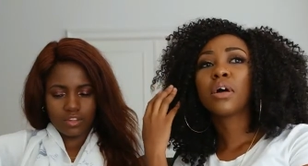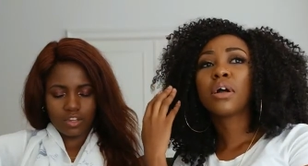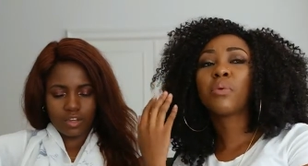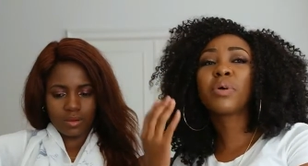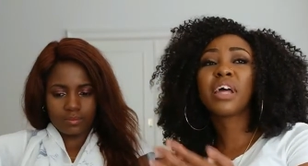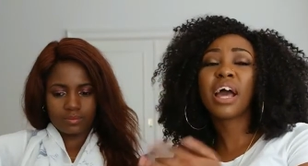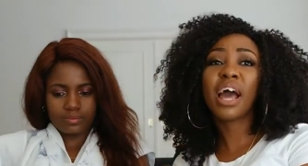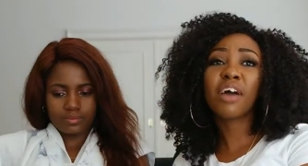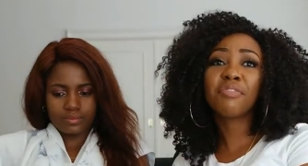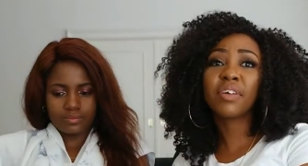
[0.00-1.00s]
Speaker 1: yeah. whether
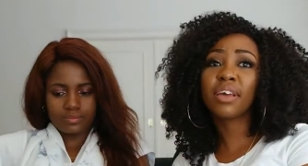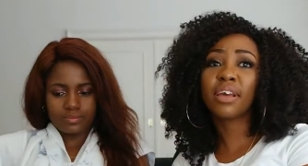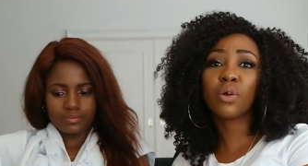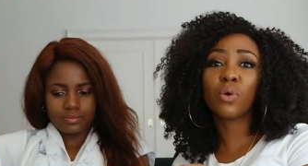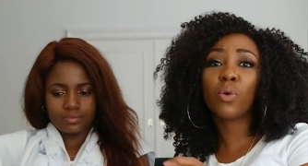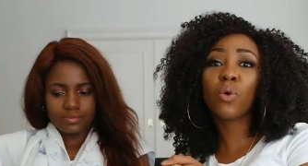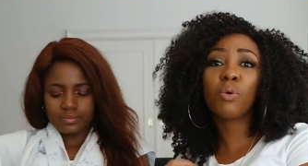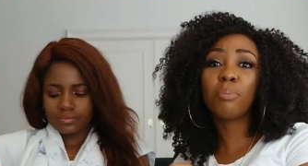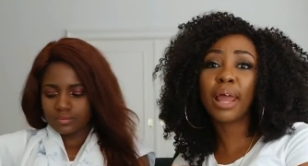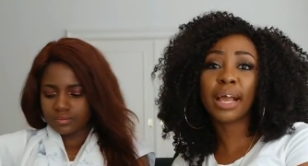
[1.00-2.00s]
African
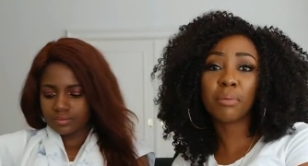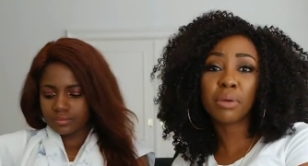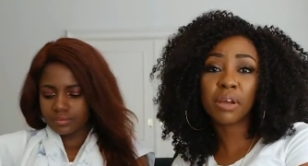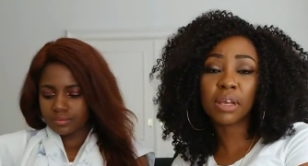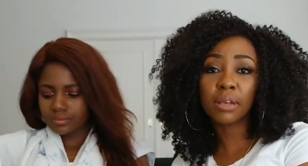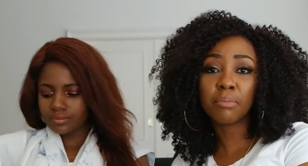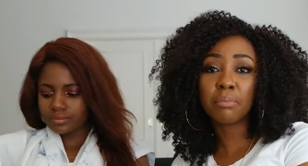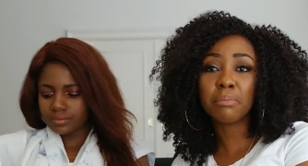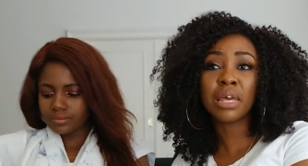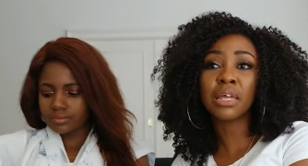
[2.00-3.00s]
or black
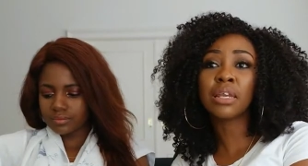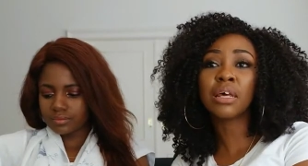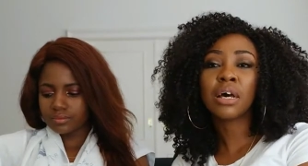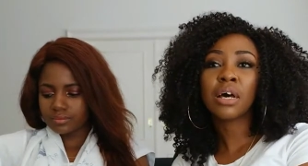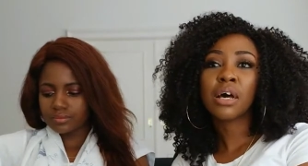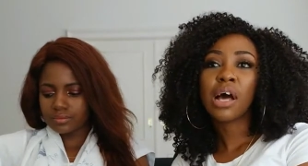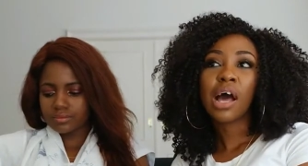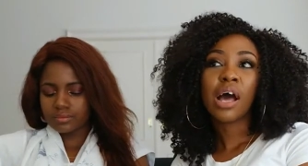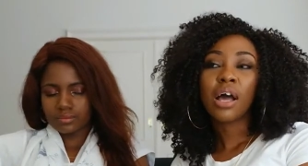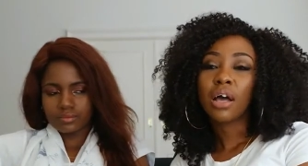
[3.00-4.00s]
American men,
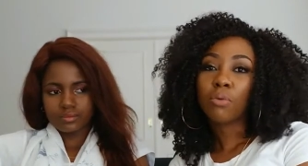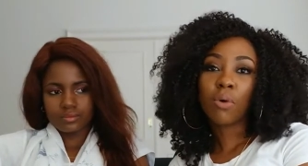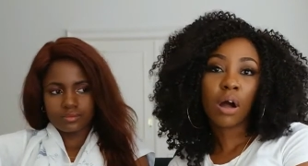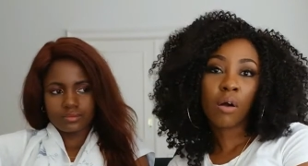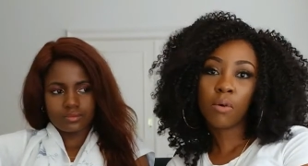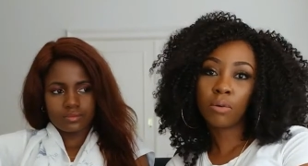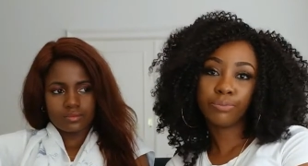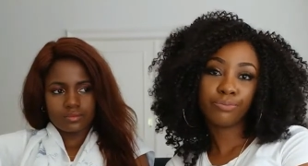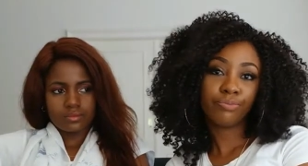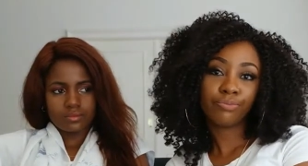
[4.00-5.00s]
wow.
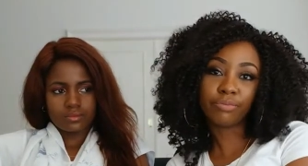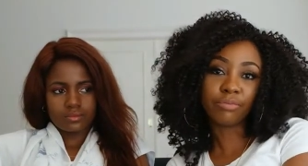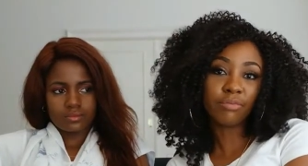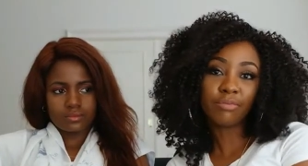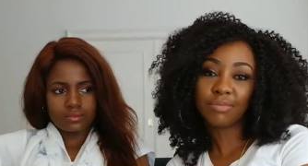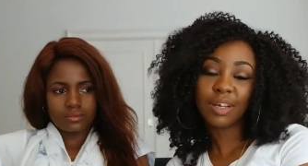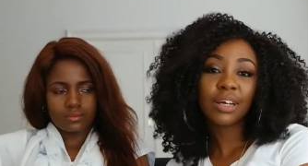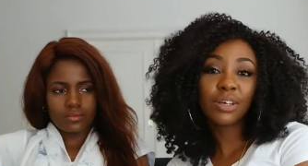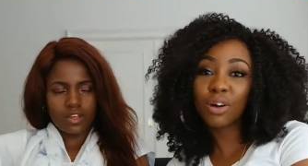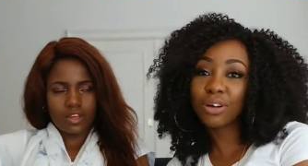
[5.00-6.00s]

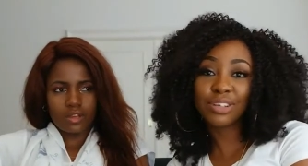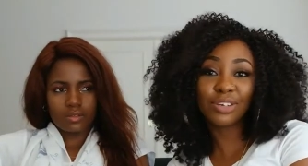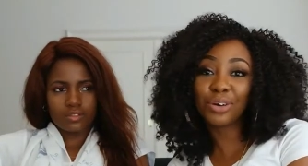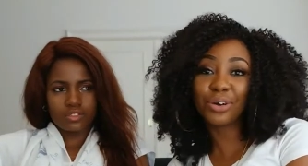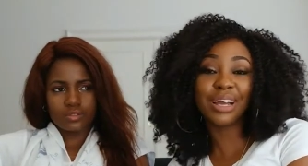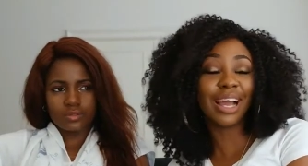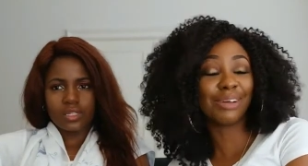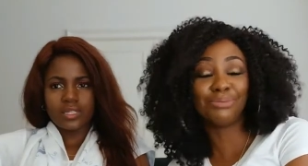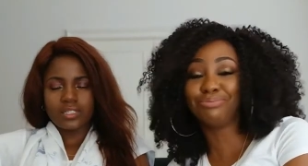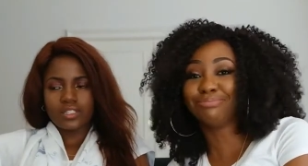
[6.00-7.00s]
You're yeah. you're good.
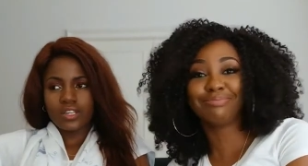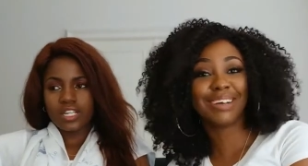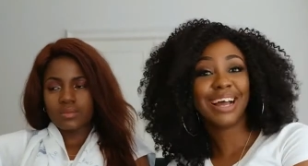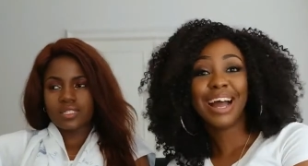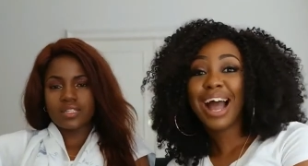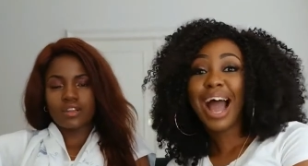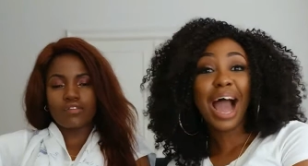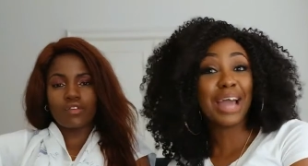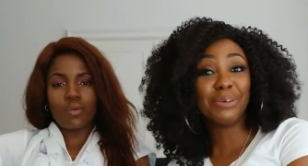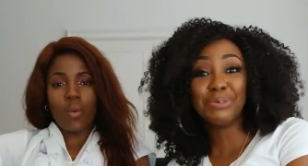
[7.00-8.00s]

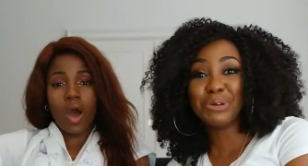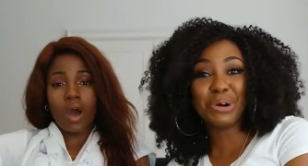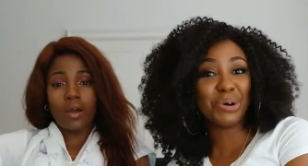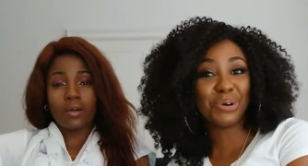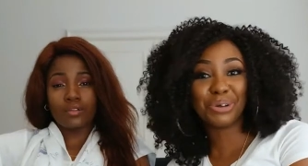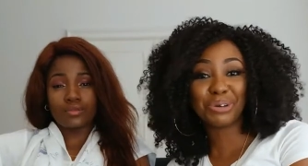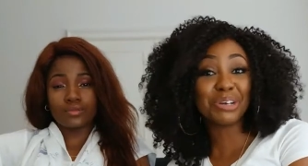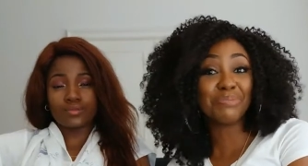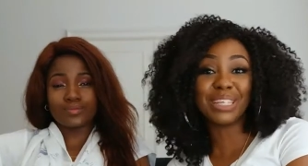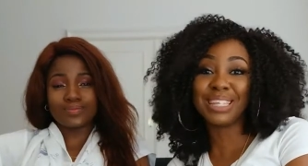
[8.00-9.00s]
I don't know. You're
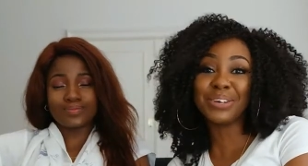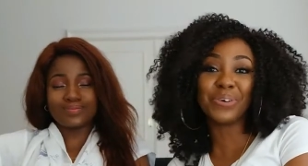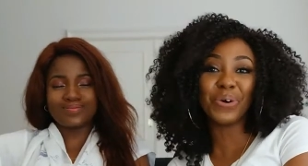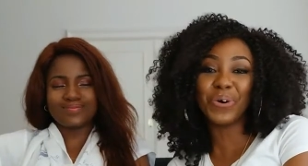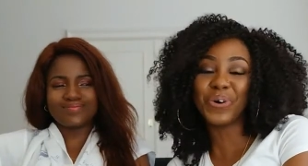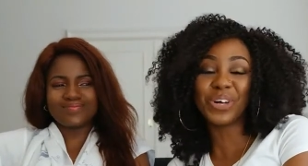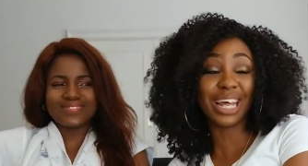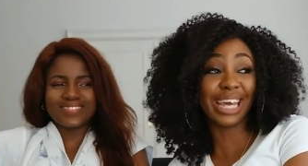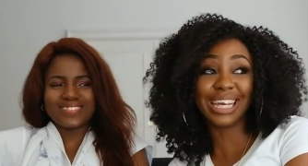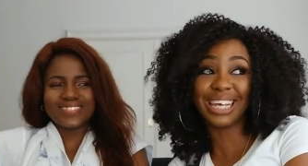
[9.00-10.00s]
going to be single.
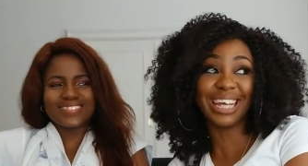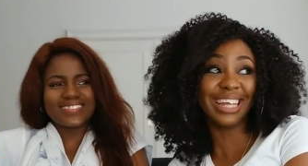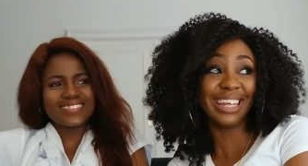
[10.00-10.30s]
Like